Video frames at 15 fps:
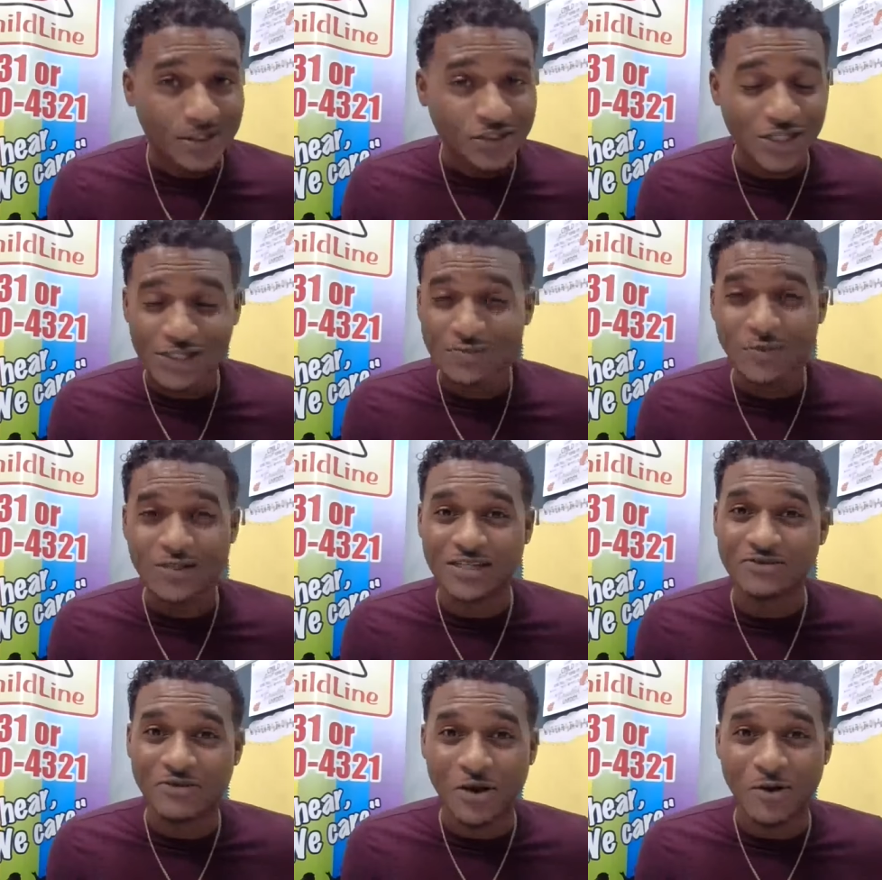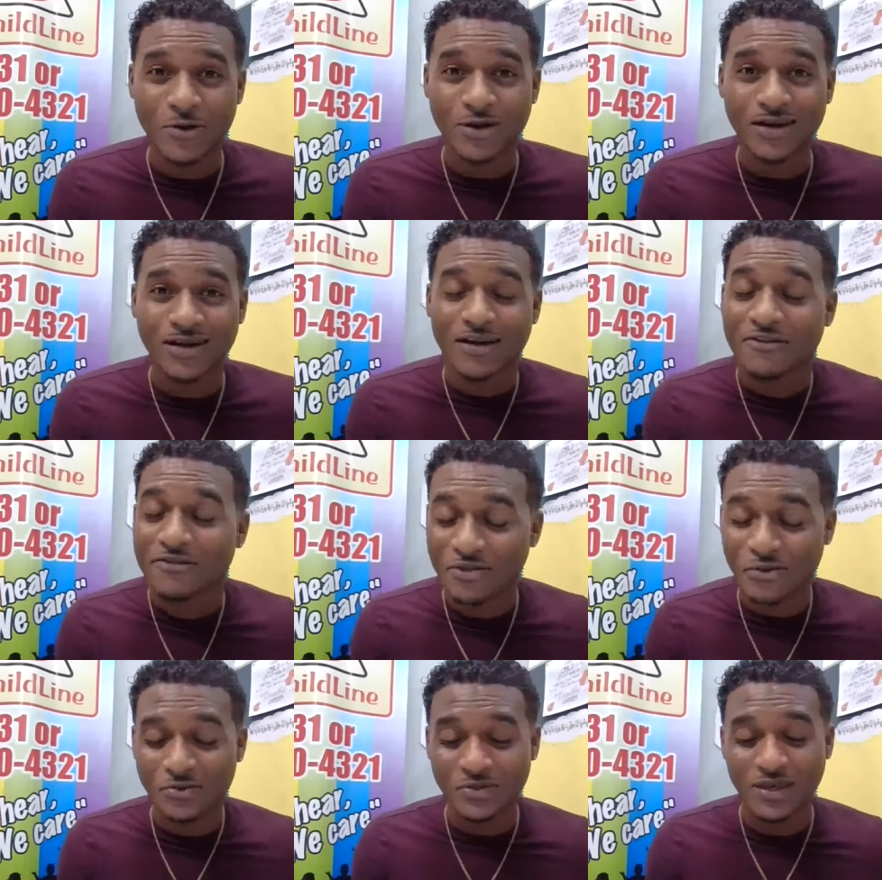just putting forward a
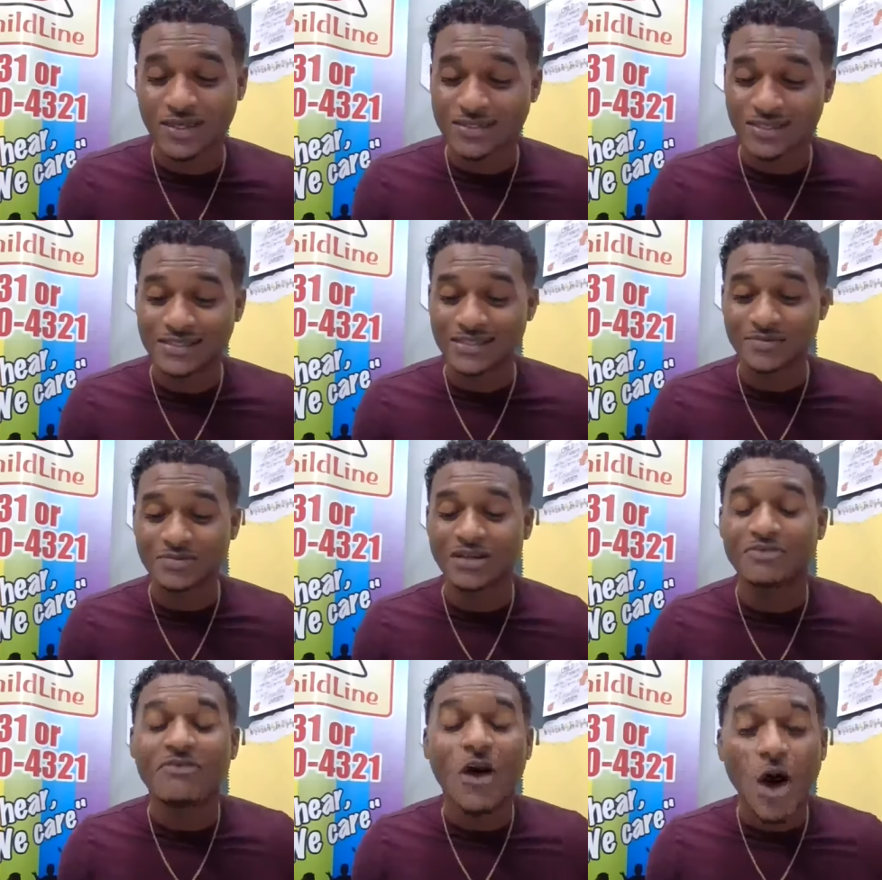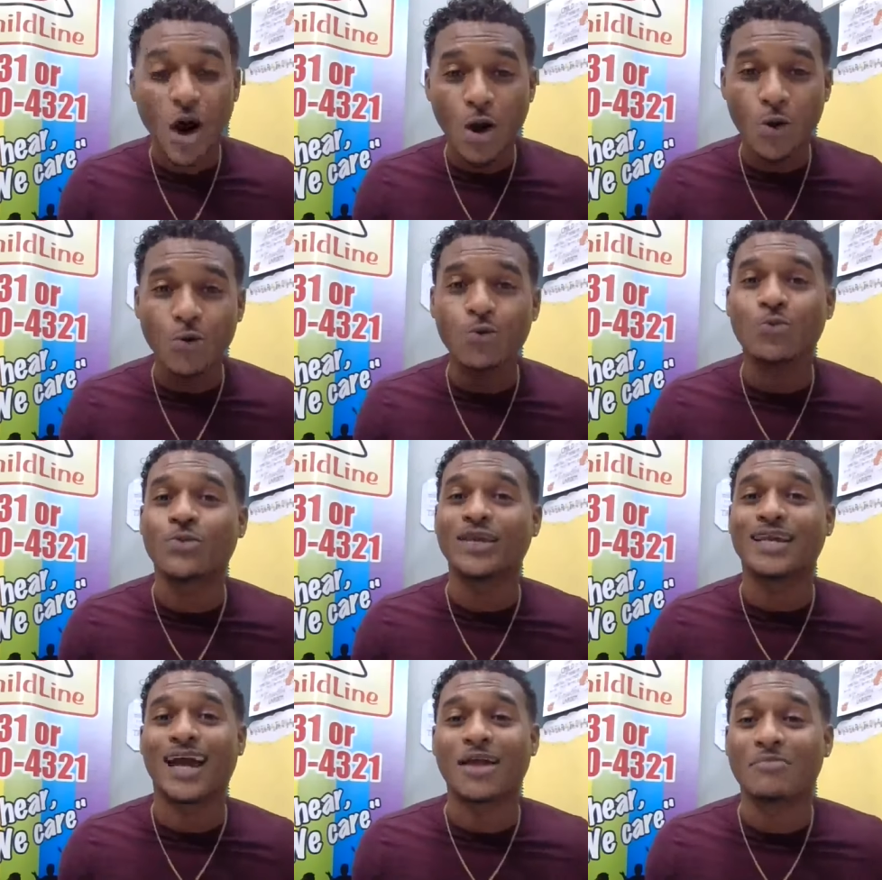few things in terms of how
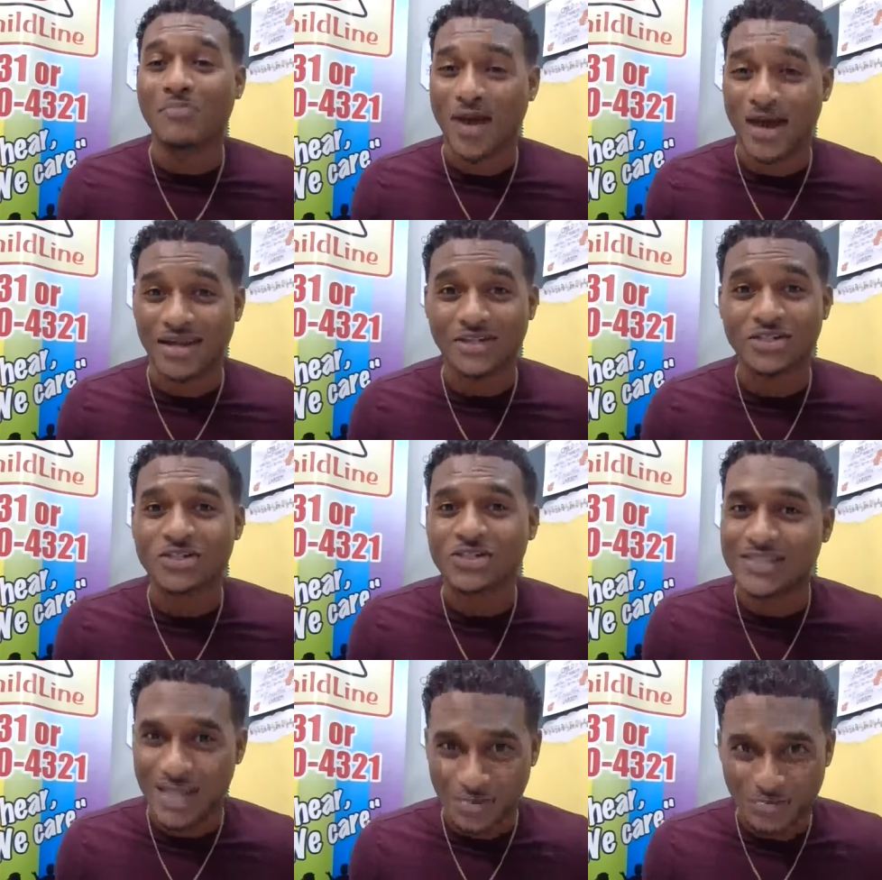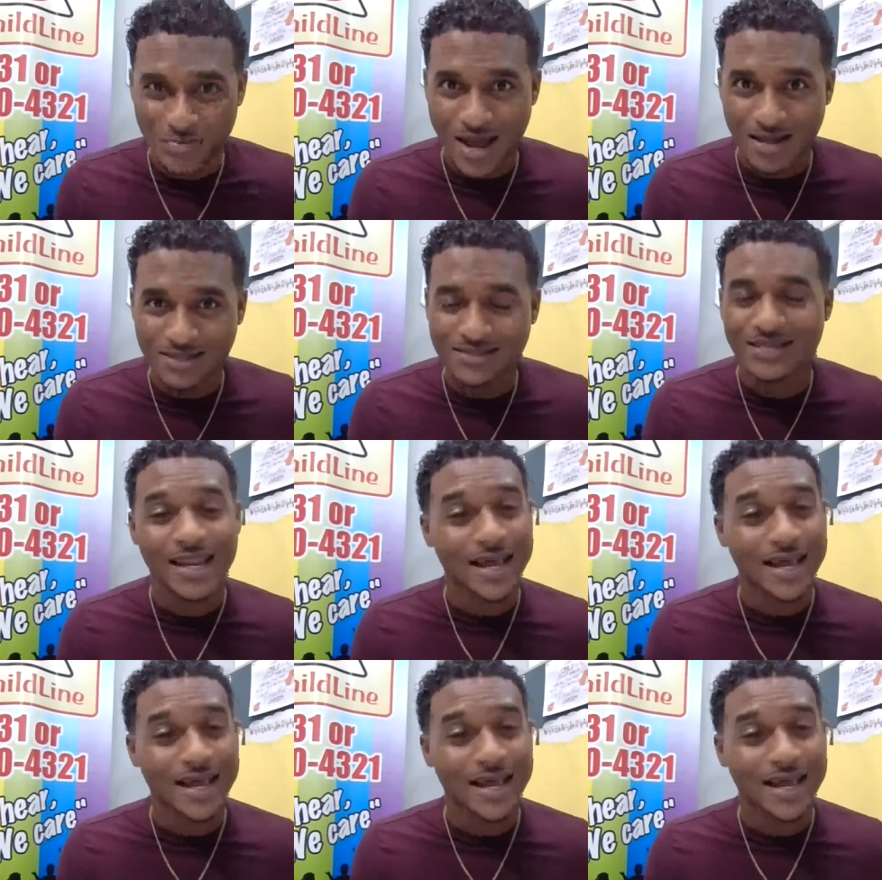we can manage setbacks.